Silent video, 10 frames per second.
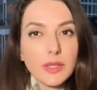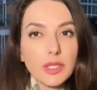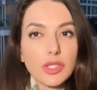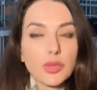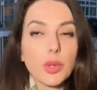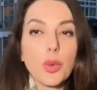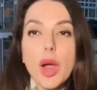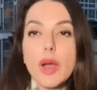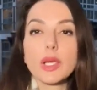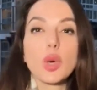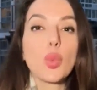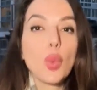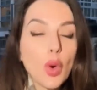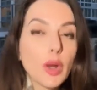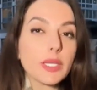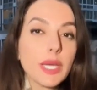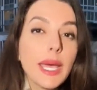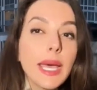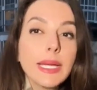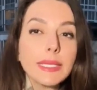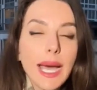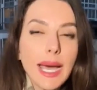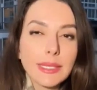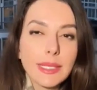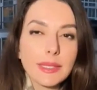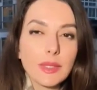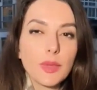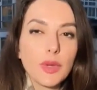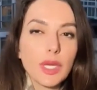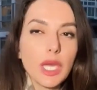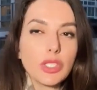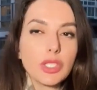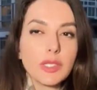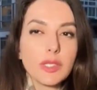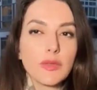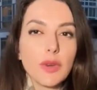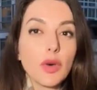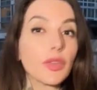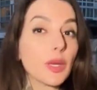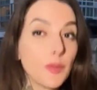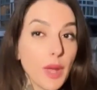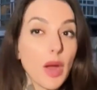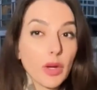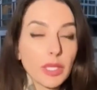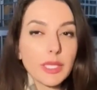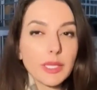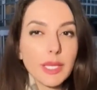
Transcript: as requiring a warrant to access communications involving Americans,